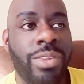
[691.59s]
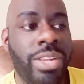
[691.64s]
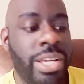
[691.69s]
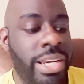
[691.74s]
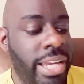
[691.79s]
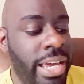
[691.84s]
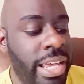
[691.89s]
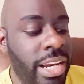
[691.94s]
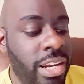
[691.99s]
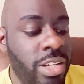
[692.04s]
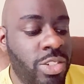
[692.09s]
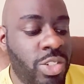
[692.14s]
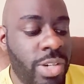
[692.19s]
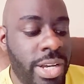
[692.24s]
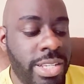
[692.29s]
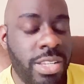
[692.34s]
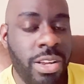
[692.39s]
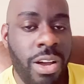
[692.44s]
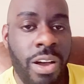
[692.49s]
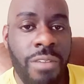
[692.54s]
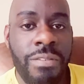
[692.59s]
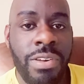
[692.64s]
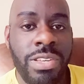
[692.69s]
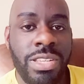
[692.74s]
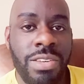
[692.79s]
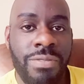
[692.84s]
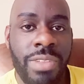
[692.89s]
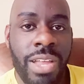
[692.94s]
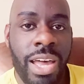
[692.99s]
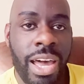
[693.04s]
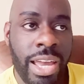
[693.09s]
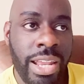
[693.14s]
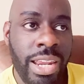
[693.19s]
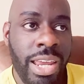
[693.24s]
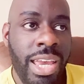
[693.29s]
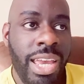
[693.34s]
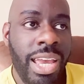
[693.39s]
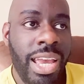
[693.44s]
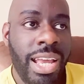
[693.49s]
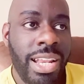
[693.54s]
They didn't address the offensive line.
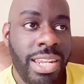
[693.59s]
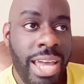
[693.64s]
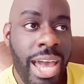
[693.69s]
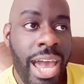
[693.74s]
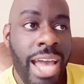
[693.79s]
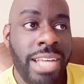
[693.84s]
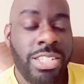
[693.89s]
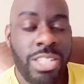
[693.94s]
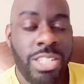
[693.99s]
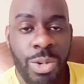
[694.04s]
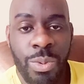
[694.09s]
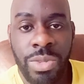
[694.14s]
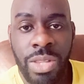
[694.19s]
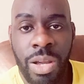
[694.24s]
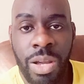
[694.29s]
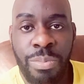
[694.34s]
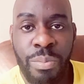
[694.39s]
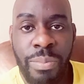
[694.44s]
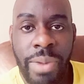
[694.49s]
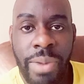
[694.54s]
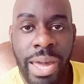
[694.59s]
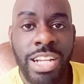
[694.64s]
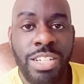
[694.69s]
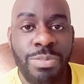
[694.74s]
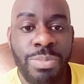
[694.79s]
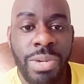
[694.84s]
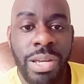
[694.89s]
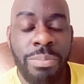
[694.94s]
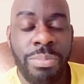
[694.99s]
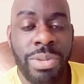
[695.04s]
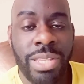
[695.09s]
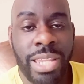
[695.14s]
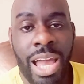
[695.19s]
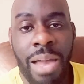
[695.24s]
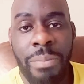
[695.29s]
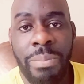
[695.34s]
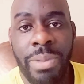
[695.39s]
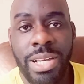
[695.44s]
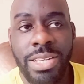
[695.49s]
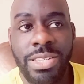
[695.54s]
That has to do with upper management. But
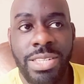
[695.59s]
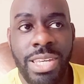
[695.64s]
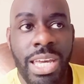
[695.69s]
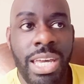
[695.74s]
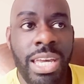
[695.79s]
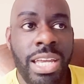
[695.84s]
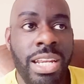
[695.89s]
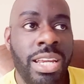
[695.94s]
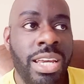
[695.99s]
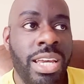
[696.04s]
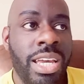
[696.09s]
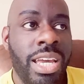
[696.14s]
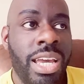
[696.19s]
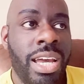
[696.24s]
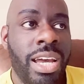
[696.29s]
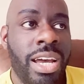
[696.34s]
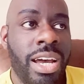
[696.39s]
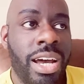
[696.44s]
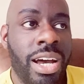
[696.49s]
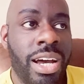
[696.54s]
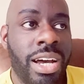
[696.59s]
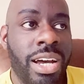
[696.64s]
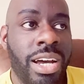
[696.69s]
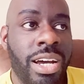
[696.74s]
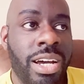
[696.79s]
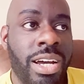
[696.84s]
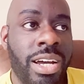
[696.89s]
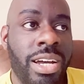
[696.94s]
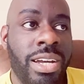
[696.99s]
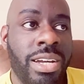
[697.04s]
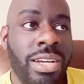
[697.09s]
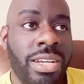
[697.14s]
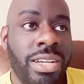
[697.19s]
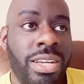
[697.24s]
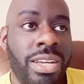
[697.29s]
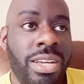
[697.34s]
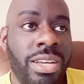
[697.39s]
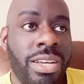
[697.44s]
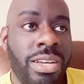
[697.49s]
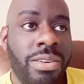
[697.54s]
that being said, Ben
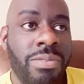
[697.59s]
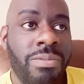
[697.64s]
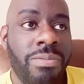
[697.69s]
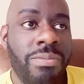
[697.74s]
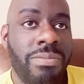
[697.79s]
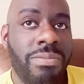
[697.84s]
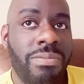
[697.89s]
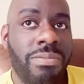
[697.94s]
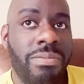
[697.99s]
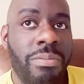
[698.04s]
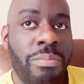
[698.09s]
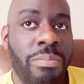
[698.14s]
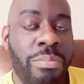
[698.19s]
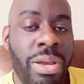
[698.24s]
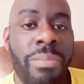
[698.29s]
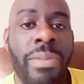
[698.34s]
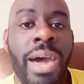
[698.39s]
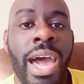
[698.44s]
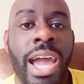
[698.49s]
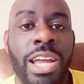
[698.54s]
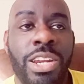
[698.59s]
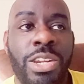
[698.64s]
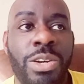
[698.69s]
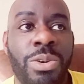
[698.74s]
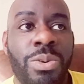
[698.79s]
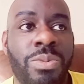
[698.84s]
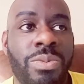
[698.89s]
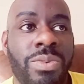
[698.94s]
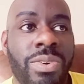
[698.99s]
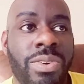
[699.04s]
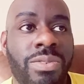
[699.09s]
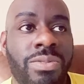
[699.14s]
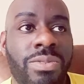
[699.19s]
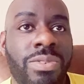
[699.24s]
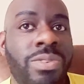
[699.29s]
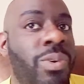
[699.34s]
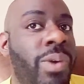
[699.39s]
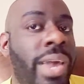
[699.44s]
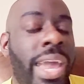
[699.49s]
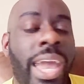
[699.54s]
McAdoo,
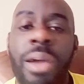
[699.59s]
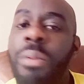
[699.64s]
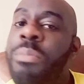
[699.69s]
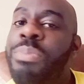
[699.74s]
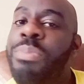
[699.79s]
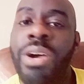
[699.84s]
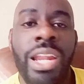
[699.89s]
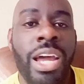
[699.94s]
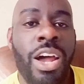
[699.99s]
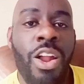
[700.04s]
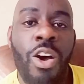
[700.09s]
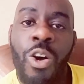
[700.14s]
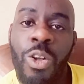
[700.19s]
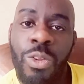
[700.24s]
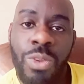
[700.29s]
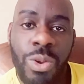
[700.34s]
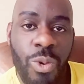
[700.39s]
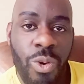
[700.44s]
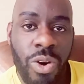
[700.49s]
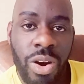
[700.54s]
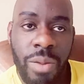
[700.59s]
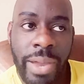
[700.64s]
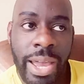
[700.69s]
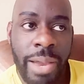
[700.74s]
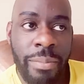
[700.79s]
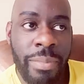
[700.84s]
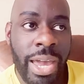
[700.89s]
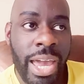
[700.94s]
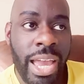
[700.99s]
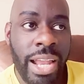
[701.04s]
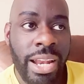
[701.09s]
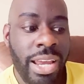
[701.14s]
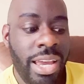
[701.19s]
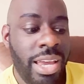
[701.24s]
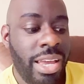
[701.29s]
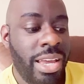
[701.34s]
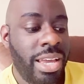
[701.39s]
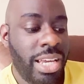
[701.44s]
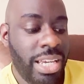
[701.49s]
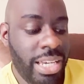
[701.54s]
you can't put that all on the quarterback, man.
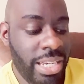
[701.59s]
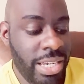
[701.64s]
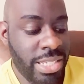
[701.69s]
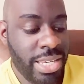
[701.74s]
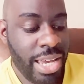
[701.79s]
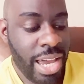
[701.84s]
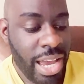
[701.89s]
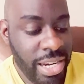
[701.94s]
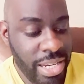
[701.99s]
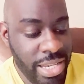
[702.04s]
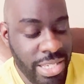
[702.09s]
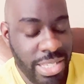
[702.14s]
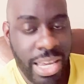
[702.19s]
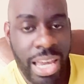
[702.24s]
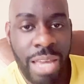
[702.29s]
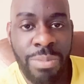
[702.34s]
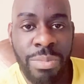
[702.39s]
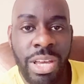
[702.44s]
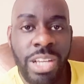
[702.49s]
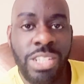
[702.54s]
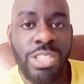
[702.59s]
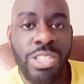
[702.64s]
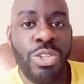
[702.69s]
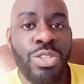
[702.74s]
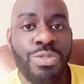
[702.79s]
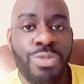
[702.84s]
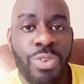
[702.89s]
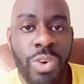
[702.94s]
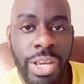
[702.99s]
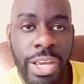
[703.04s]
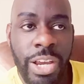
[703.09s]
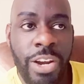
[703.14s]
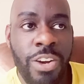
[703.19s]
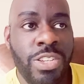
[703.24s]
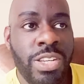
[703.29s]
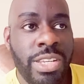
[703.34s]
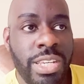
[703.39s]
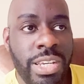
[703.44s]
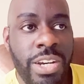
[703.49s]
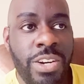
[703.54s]
He's had these same issues for years
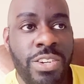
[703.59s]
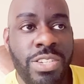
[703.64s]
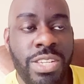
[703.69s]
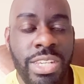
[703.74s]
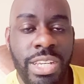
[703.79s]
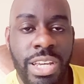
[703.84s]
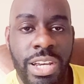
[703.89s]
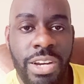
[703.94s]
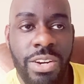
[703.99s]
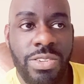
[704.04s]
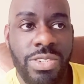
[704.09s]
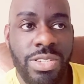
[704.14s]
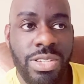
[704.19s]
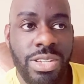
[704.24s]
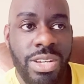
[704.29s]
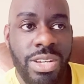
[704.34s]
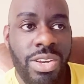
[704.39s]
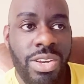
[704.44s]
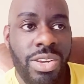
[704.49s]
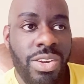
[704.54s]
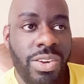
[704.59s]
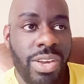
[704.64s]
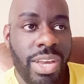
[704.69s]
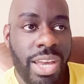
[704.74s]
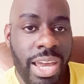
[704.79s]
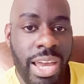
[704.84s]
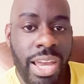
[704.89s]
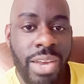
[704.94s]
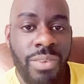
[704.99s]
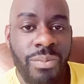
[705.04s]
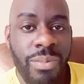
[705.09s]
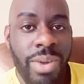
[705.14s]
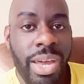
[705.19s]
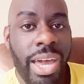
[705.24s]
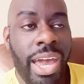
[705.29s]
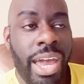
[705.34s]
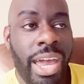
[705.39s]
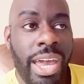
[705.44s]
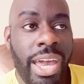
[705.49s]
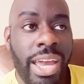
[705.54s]
and years and years. Okay?
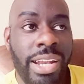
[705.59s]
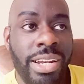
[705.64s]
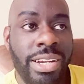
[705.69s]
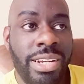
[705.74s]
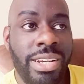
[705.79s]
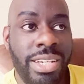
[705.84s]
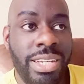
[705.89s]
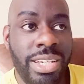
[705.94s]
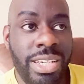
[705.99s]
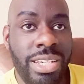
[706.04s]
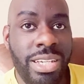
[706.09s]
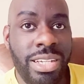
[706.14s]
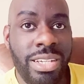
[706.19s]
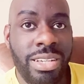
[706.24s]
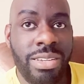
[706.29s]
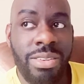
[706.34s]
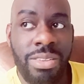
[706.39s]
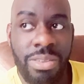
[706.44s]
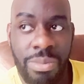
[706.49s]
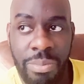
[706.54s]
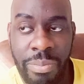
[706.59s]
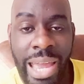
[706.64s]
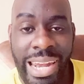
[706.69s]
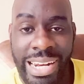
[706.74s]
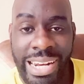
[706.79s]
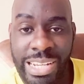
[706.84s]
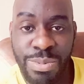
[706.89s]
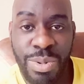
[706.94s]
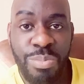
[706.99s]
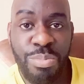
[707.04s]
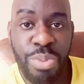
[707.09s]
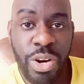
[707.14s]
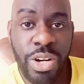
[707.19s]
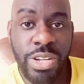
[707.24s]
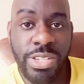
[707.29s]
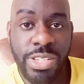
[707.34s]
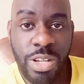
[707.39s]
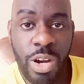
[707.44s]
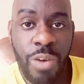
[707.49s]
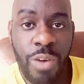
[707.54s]
And man, he's been pretty
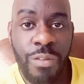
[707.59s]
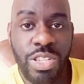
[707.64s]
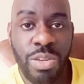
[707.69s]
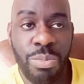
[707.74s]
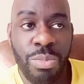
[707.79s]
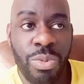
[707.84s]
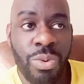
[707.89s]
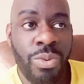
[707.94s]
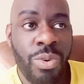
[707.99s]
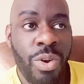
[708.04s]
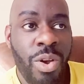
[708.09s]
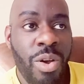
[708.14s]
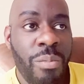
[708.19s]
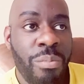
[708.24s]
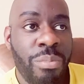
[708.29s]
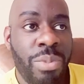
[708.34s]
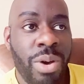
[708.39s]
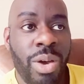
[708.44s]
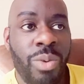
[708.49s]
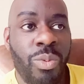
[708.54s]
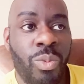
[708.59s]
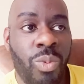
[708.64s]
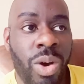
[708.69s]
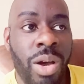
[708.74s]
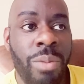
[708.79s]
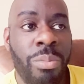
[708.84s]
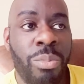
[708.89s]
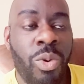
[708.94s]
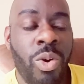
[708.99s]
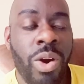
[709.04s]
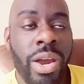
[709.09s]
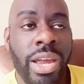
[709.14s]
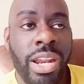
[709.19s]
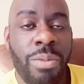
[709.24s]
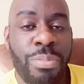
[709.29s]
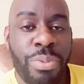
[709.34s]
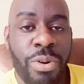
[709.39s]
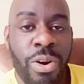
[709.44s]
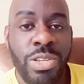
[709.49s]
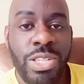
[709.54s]
serviceable. But what more can a
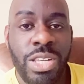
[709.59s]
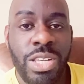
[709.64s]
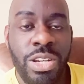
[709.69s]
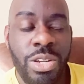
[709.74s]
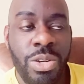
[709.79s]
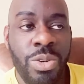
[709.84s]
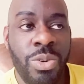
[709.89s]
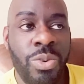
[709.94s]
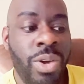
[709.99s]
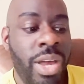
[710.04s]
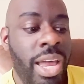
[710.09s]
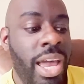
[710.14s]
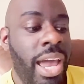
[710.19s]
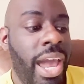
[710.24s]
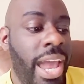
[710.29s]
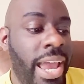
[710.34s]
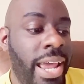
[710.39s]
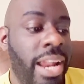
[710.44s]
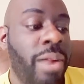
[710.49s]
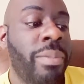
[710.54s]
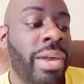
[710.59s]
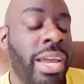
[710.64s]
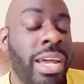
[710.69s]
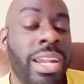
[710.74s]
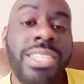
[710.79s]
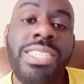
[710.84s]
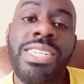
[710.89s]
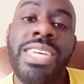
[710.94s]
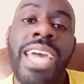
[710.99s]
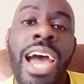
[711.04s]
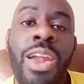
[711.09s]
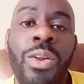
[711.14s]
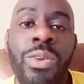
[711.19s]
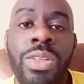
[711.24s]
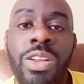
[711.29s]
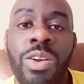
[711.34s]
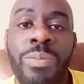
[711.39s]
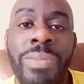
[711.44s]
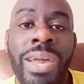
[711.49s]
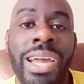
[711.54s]
person do? And I'm going to get to Seattle a
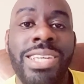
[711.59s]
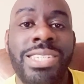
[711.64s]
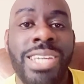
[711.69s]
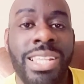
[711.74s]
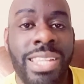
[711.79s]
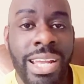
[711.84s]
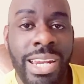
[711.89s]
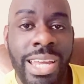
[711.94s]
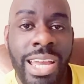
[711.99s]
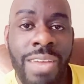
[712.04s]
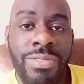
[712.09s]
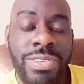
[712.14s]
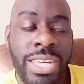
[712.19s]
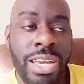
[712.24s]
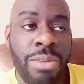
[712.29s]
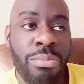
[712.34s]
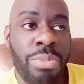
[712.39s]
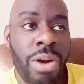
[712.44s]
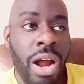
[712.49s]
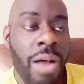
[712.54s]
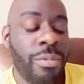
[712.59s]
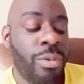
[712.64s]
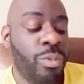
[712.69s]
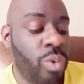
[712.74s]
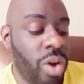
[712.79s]
little bit because I think they have the same problem.